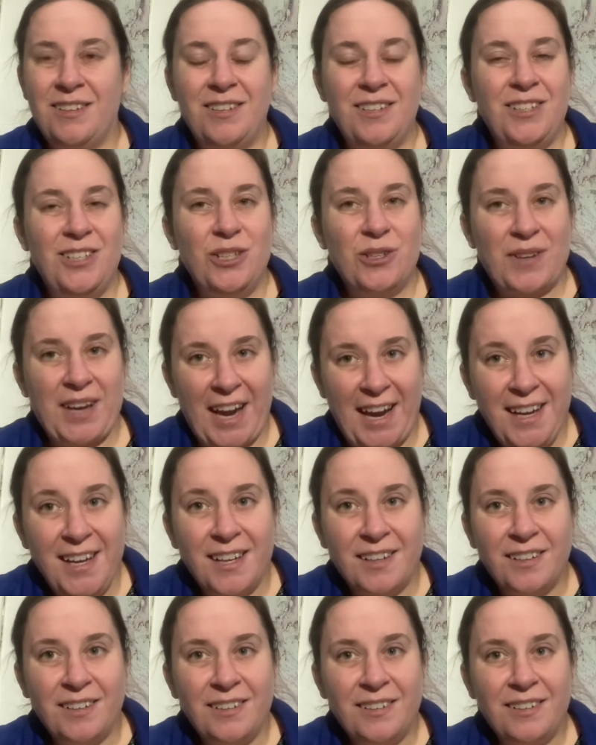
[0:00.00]
You
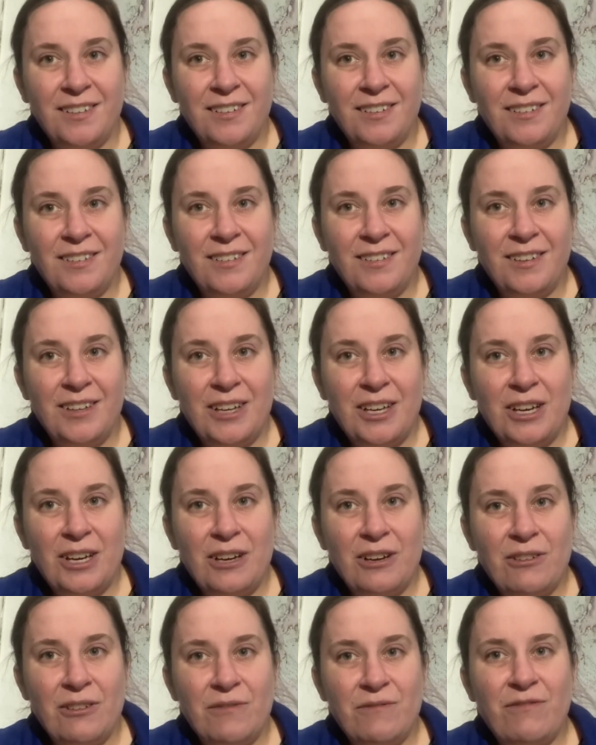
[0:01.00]
can.
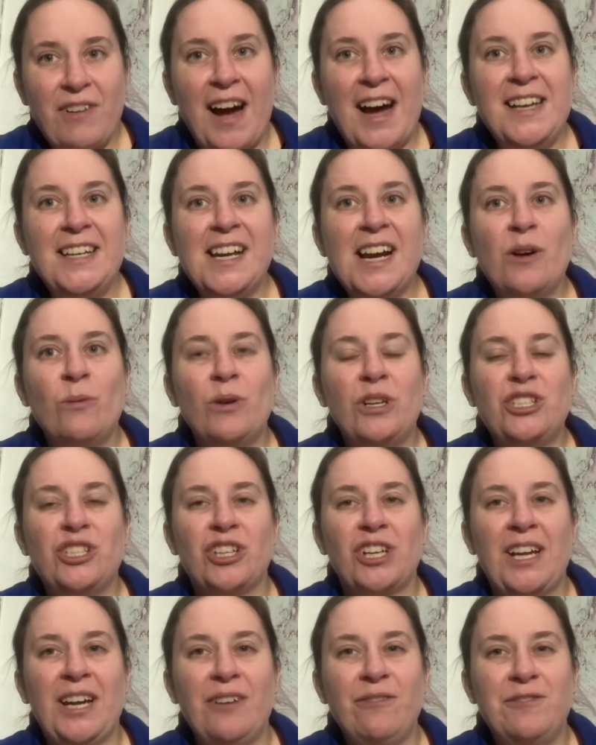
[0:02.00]
Find out what your
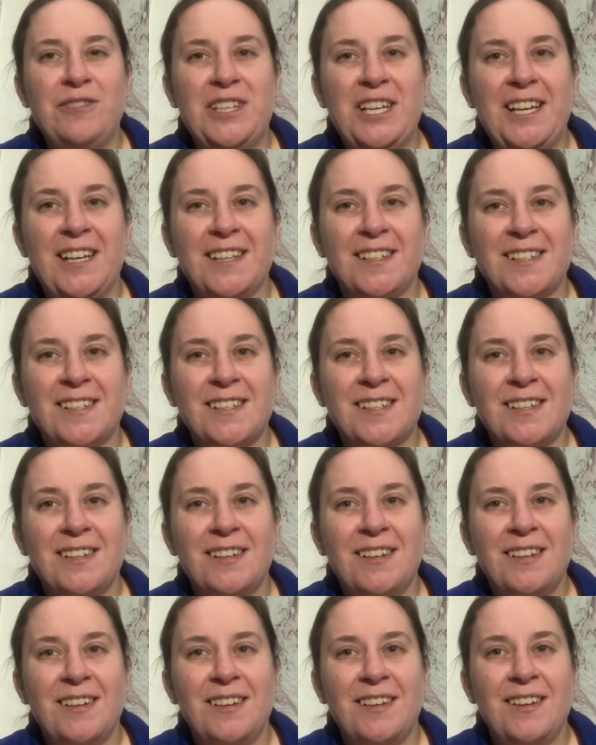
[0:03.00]
gift is.
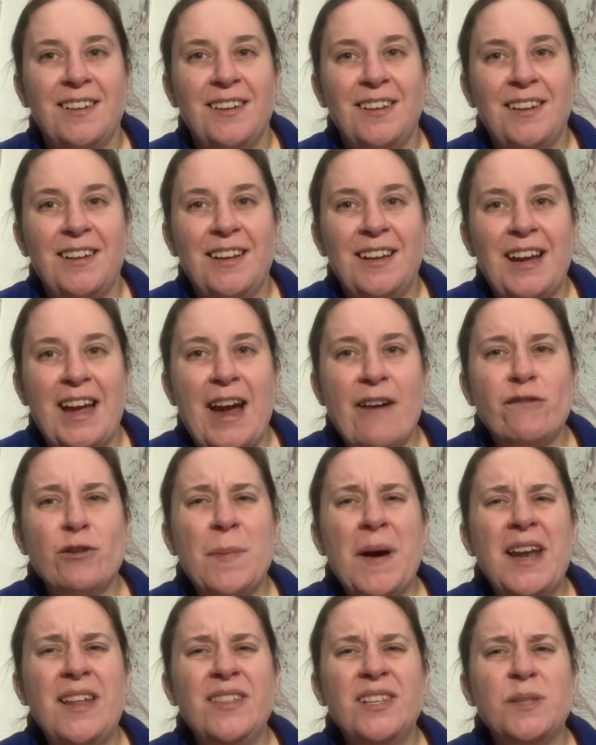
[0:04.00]

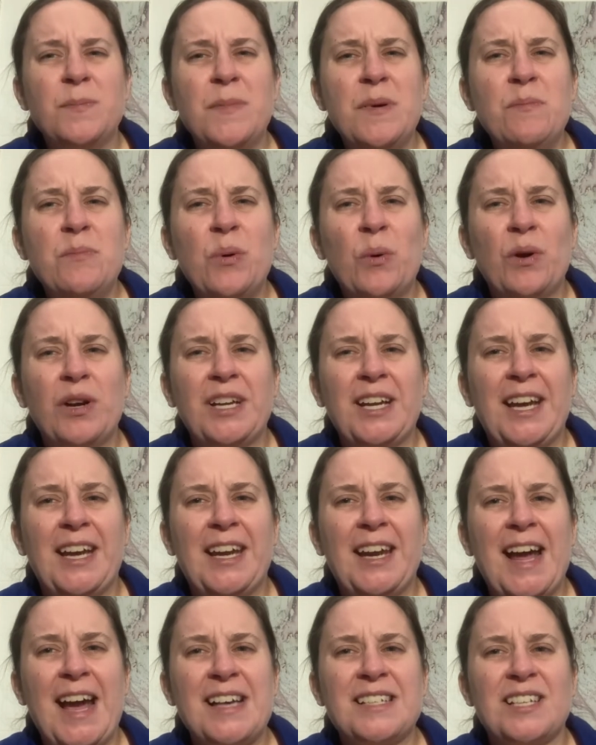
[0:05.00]
Everybody that's been born
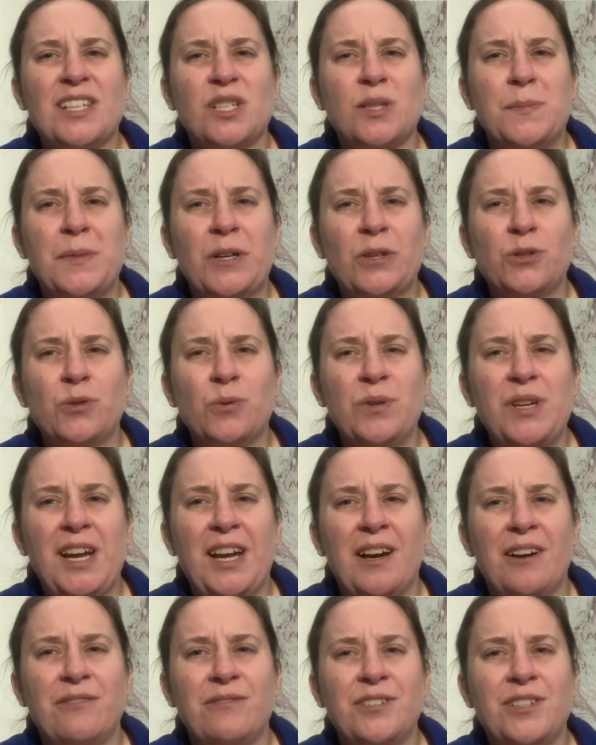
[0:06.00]
again has a spiritual
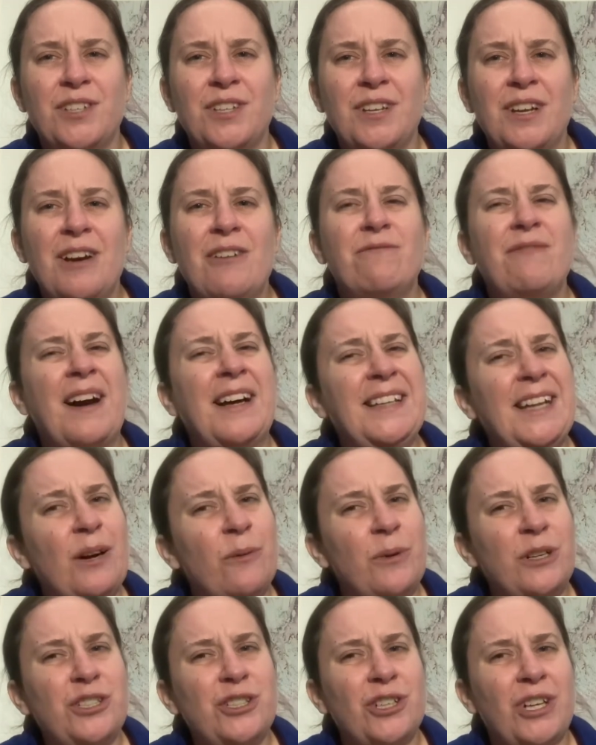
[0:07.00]
gift. Find out
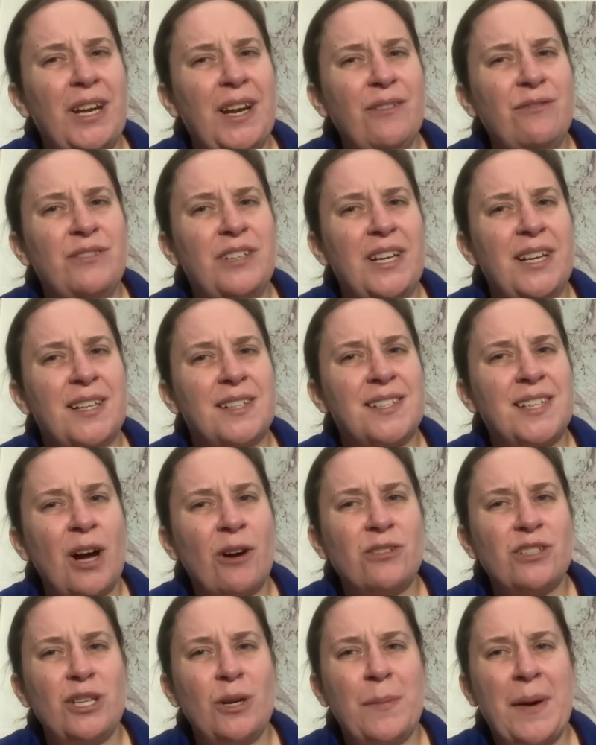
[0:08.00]
what your gift is. Talk
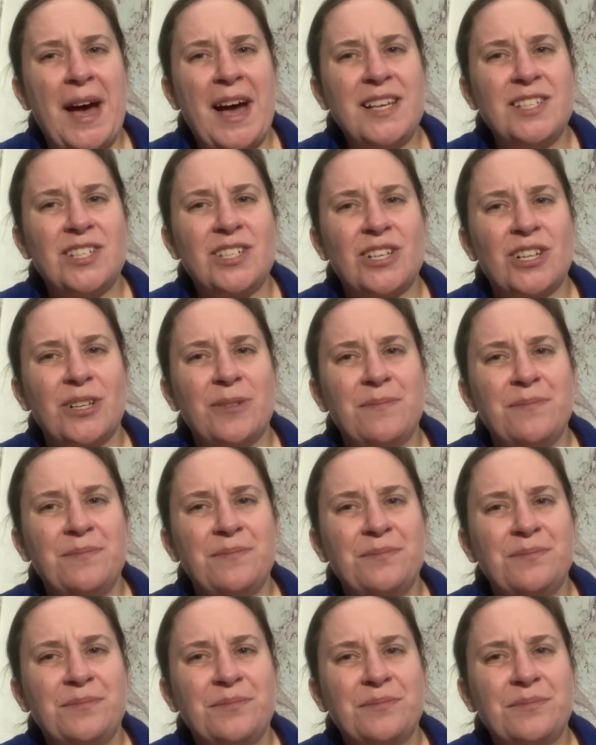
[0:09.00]
to your pastor.
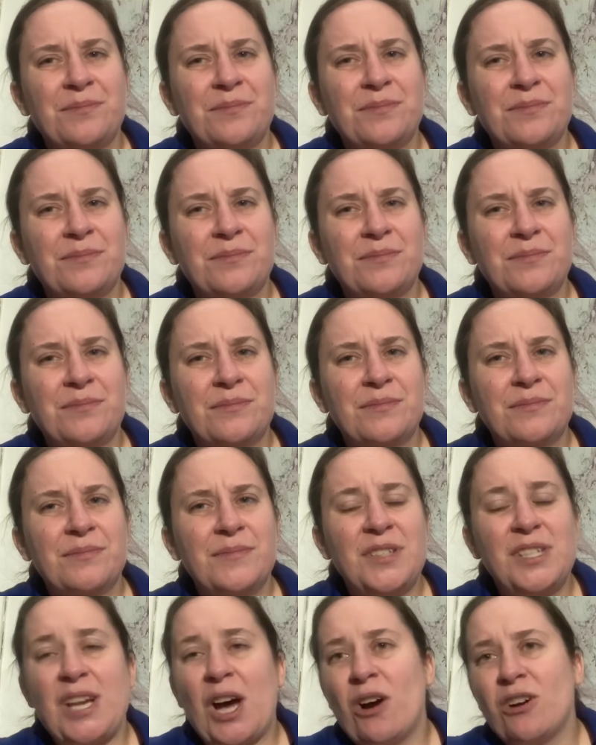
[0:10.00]

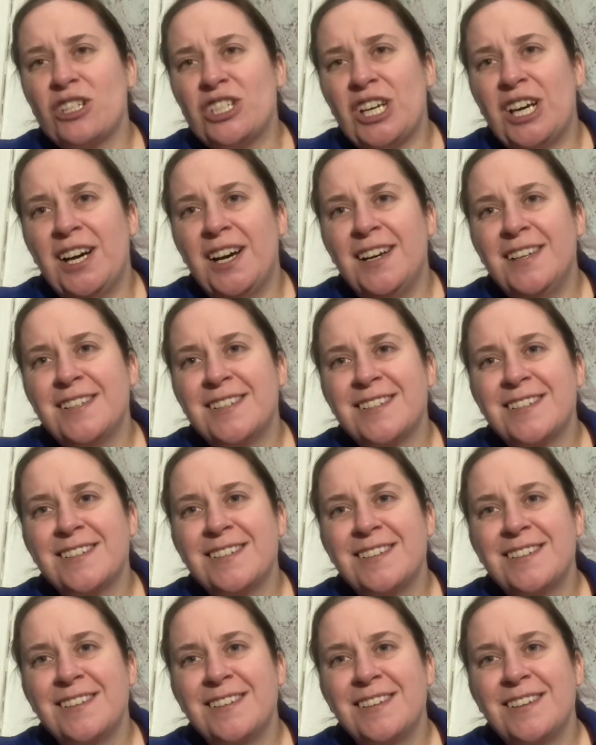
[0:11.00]
Talk to us.
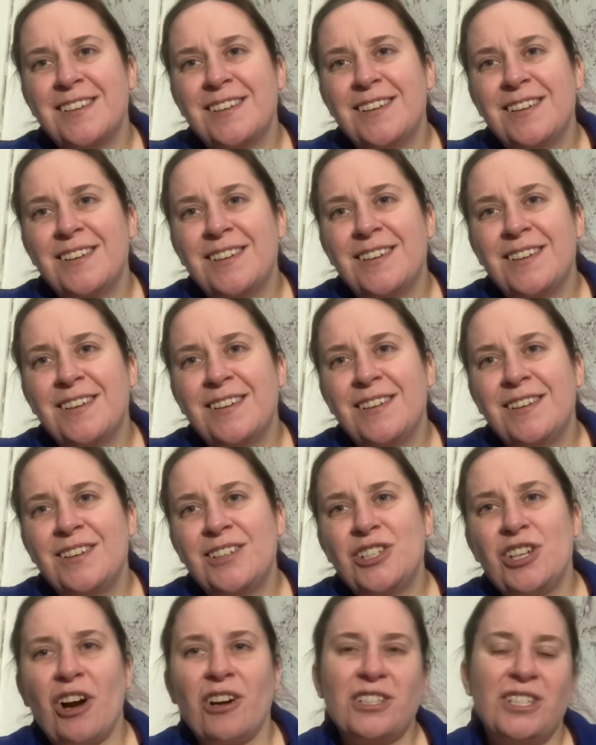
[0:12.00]

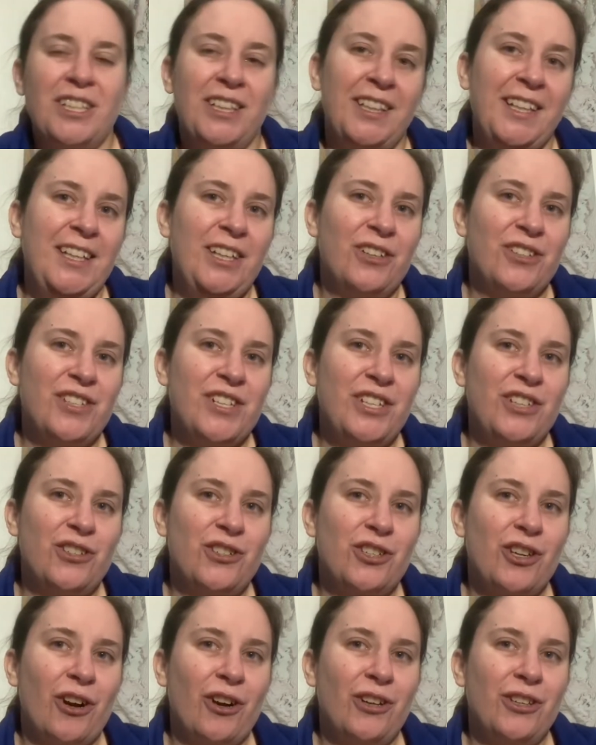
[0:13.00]
Talk to the leaders in your
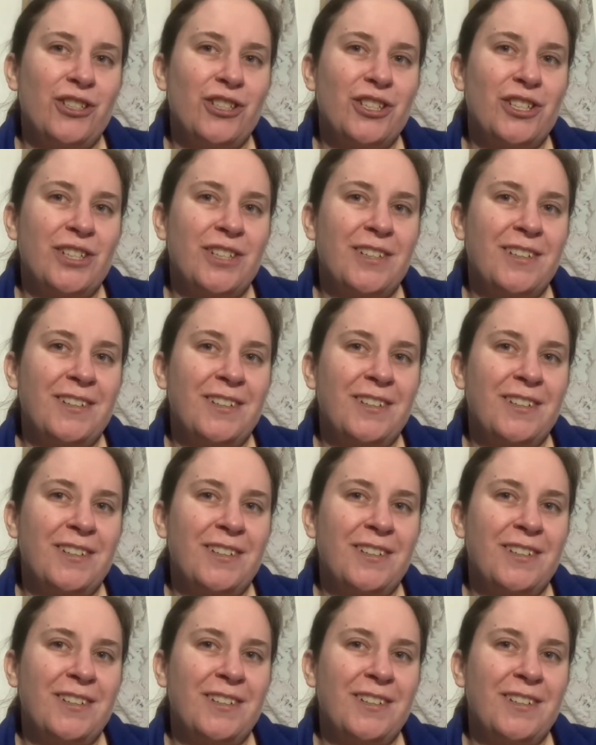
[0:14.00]
church.